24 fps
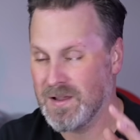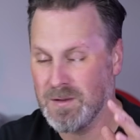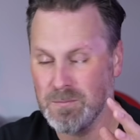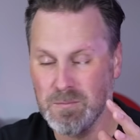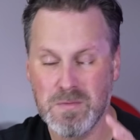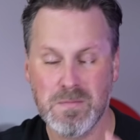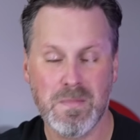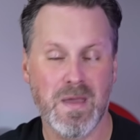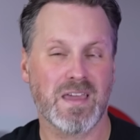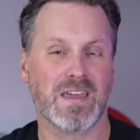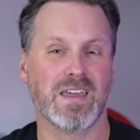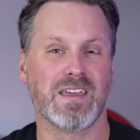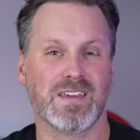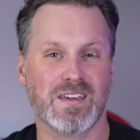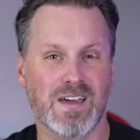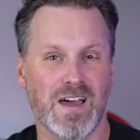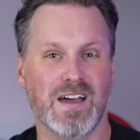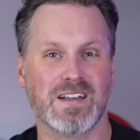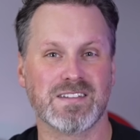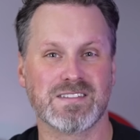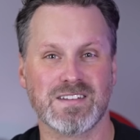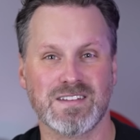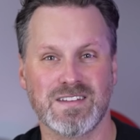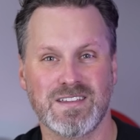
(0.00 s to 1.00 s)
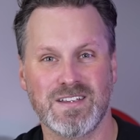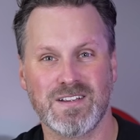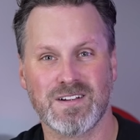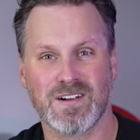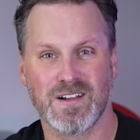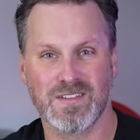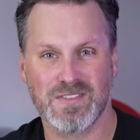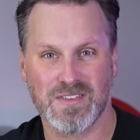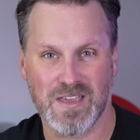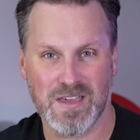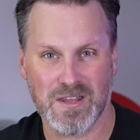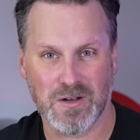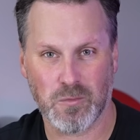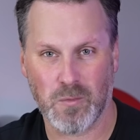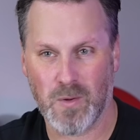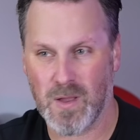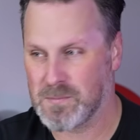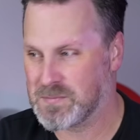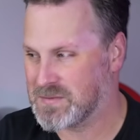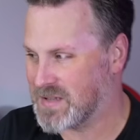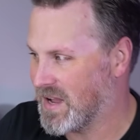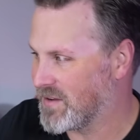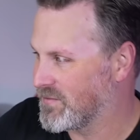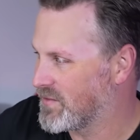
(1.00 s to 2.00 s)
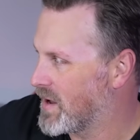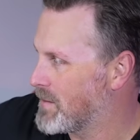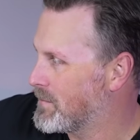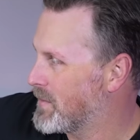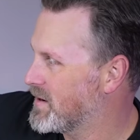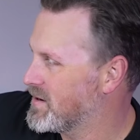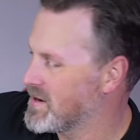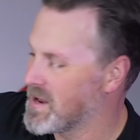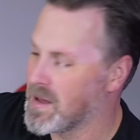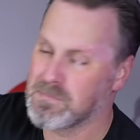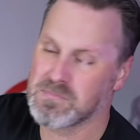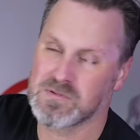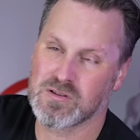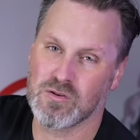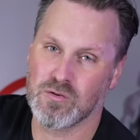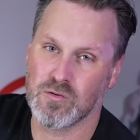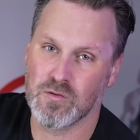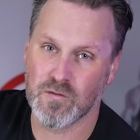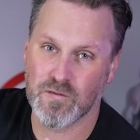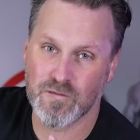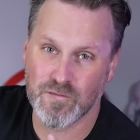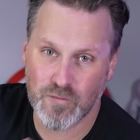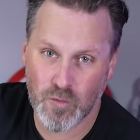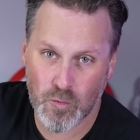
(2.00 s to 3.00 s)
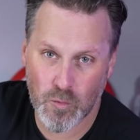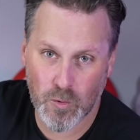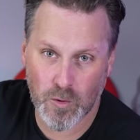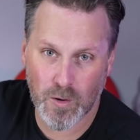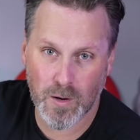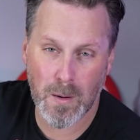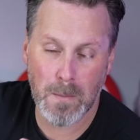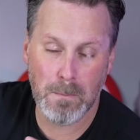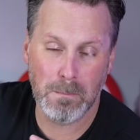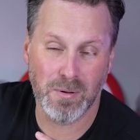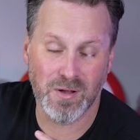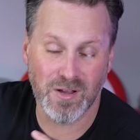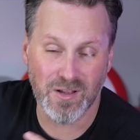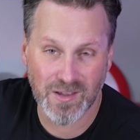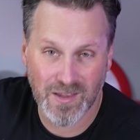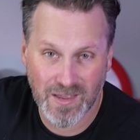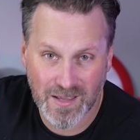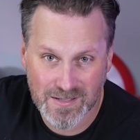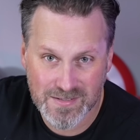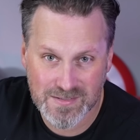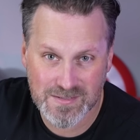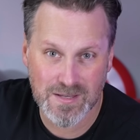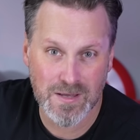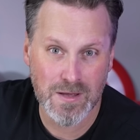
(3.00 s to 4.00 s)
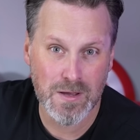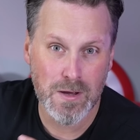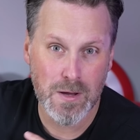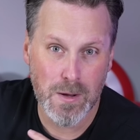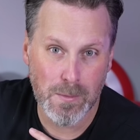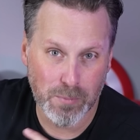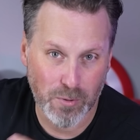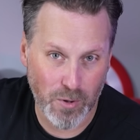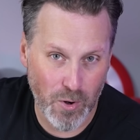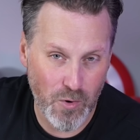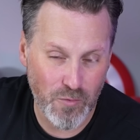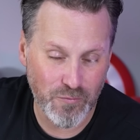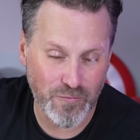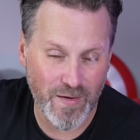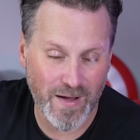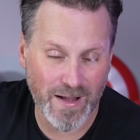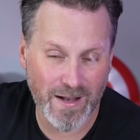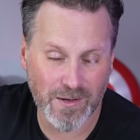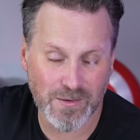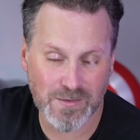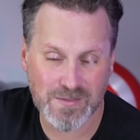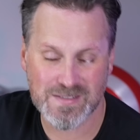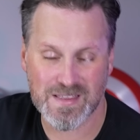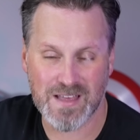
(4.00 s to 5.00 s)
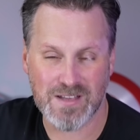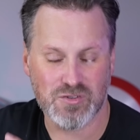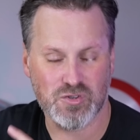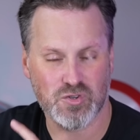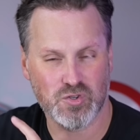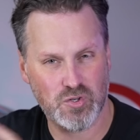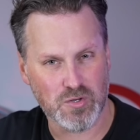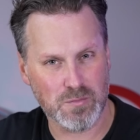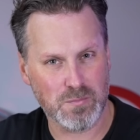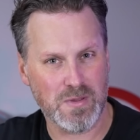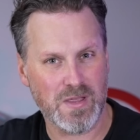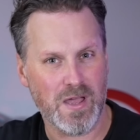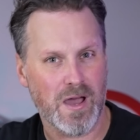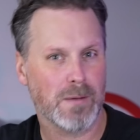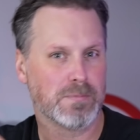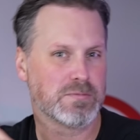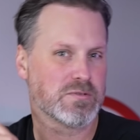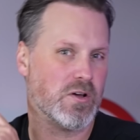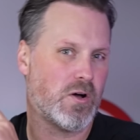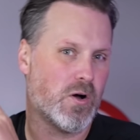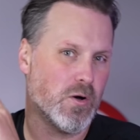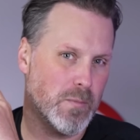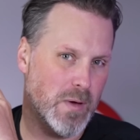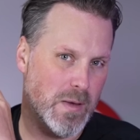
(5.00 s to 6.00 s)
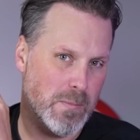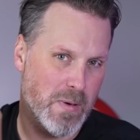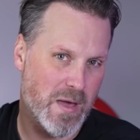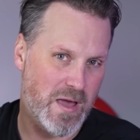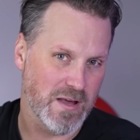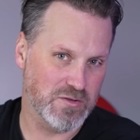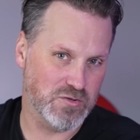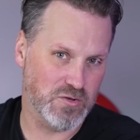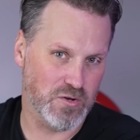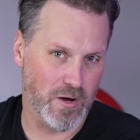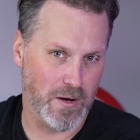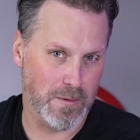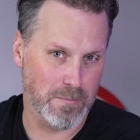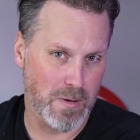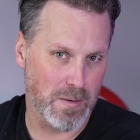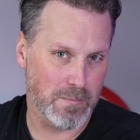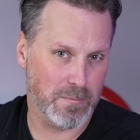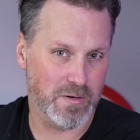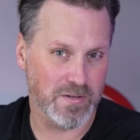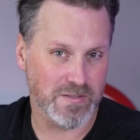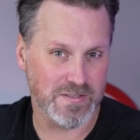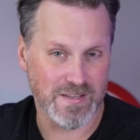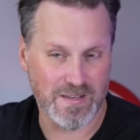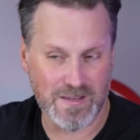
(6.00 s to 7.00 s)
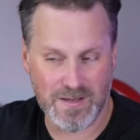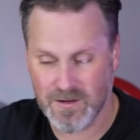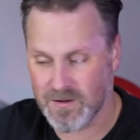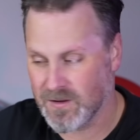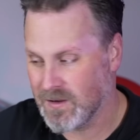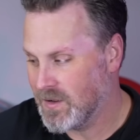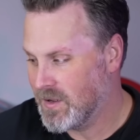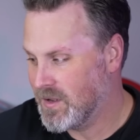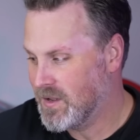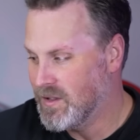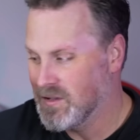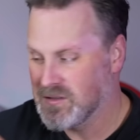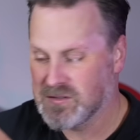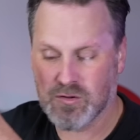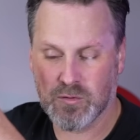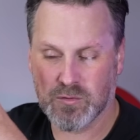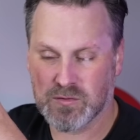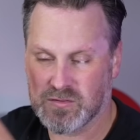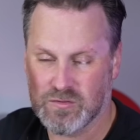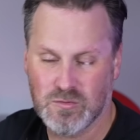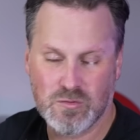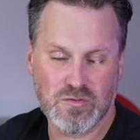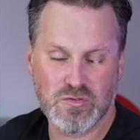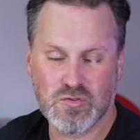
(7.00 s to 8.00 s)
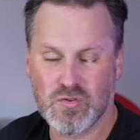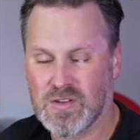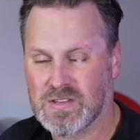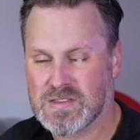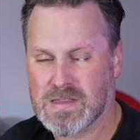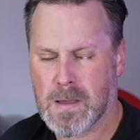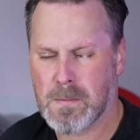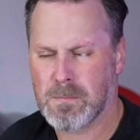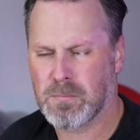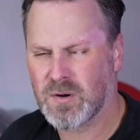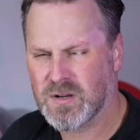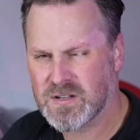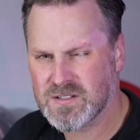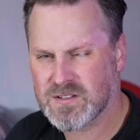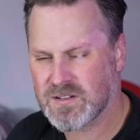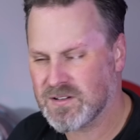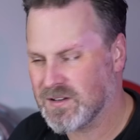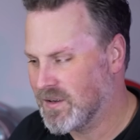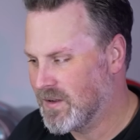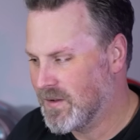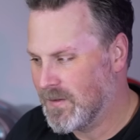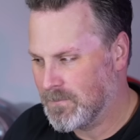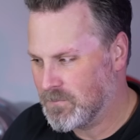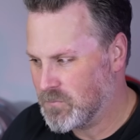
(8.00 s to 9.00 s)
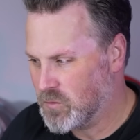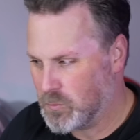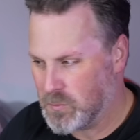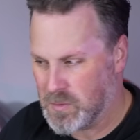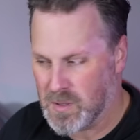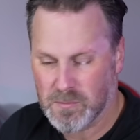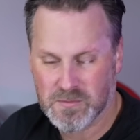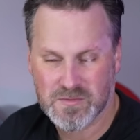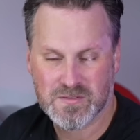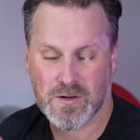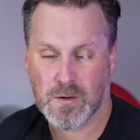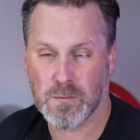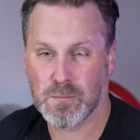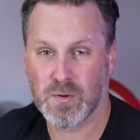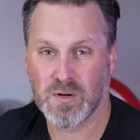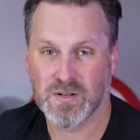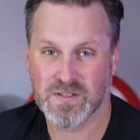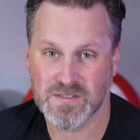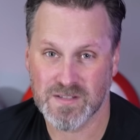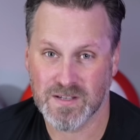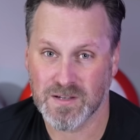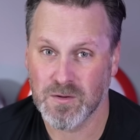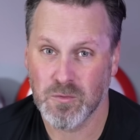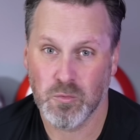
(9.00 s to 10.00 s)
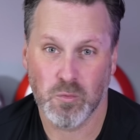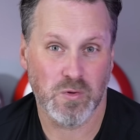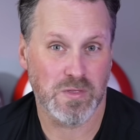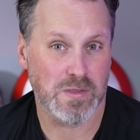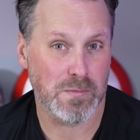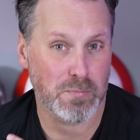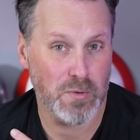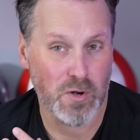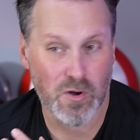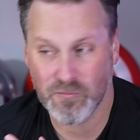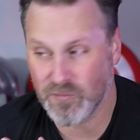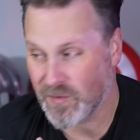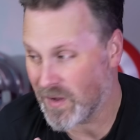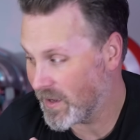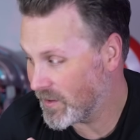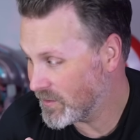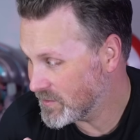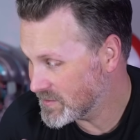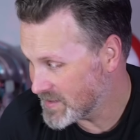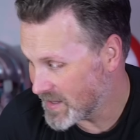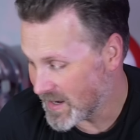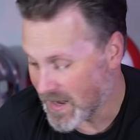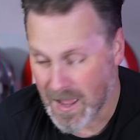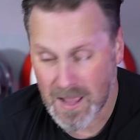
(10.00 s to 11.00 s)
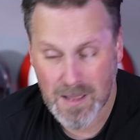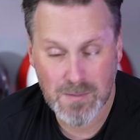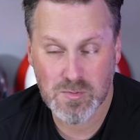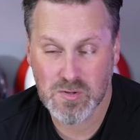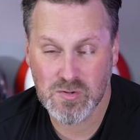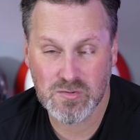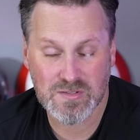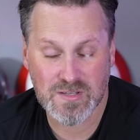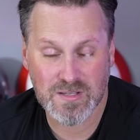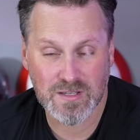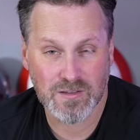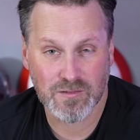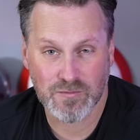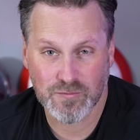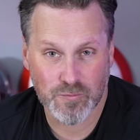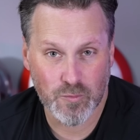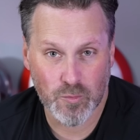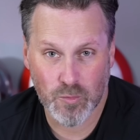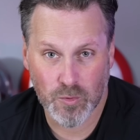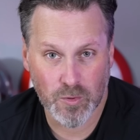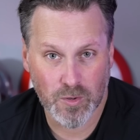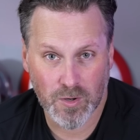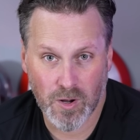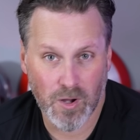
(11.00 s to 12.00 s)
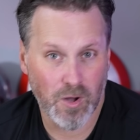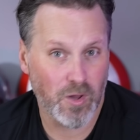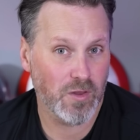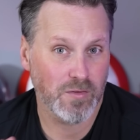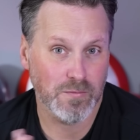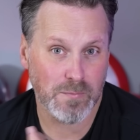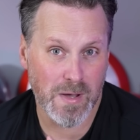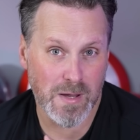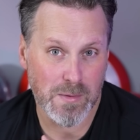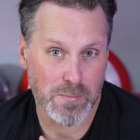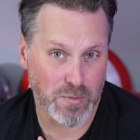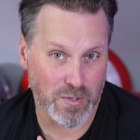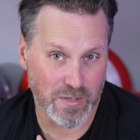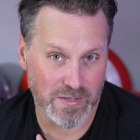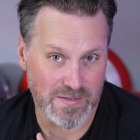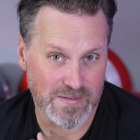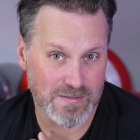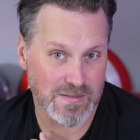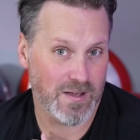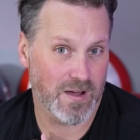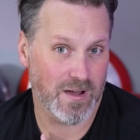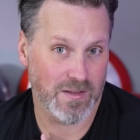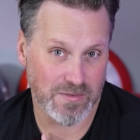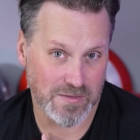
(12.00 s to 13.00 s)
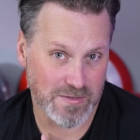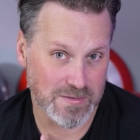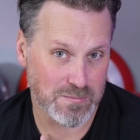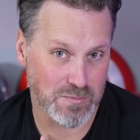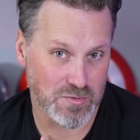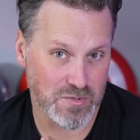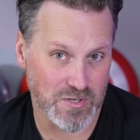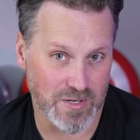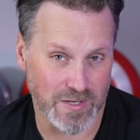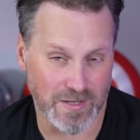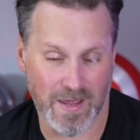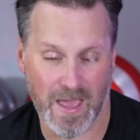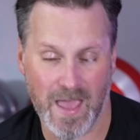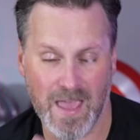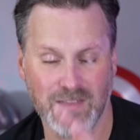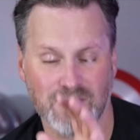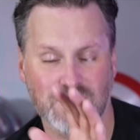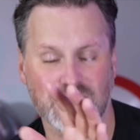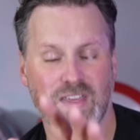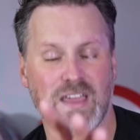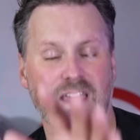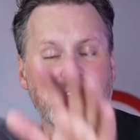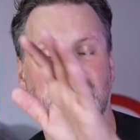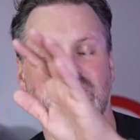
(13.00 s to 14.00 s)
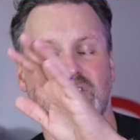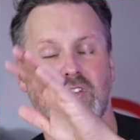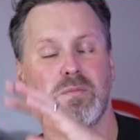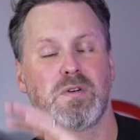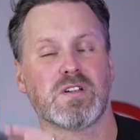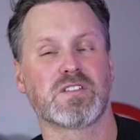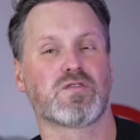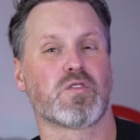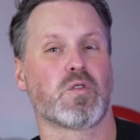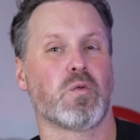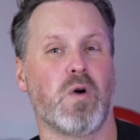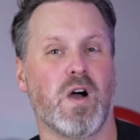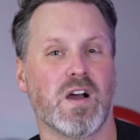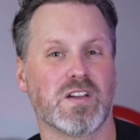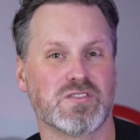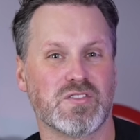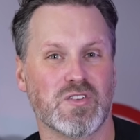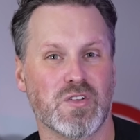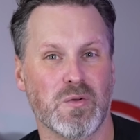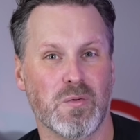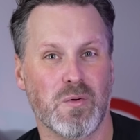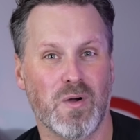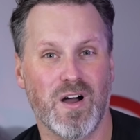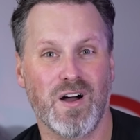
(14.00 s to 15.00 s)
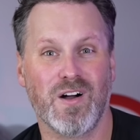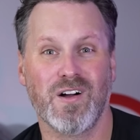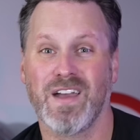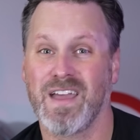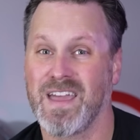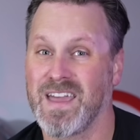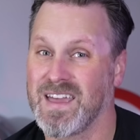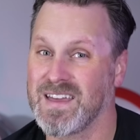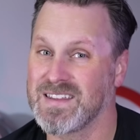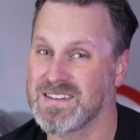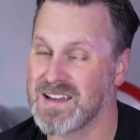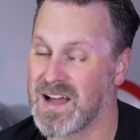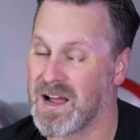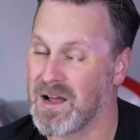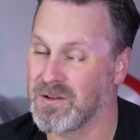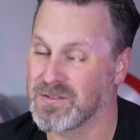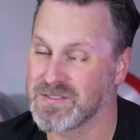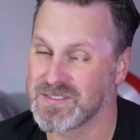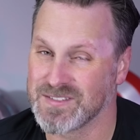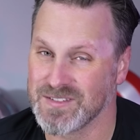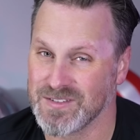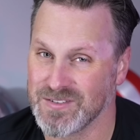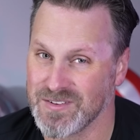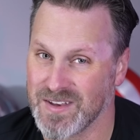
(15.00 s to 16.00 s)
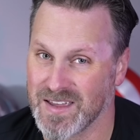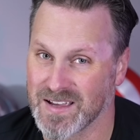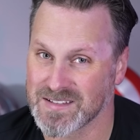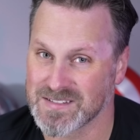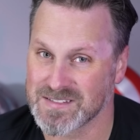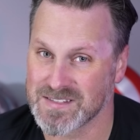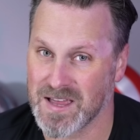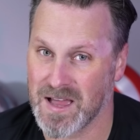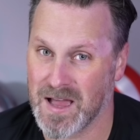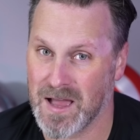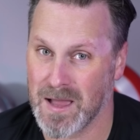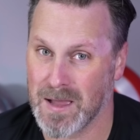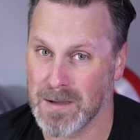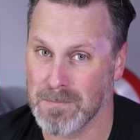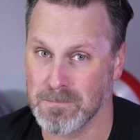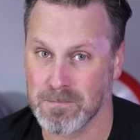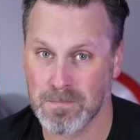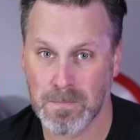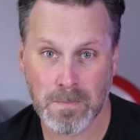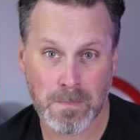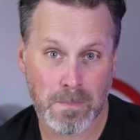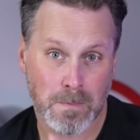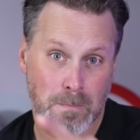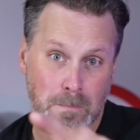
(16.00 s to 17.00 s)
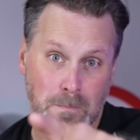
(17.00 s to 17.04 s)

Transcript: Me making content here on the interwebs. I've got my Neptune 4 Plus profiles that should be up to all my Patreon members here. So as soon as you get that printer, you'll be able to start printing with the profiles that I'm using for all of my prints on this machine. Hey, thanks so much for watching you all, and I'll see you next time.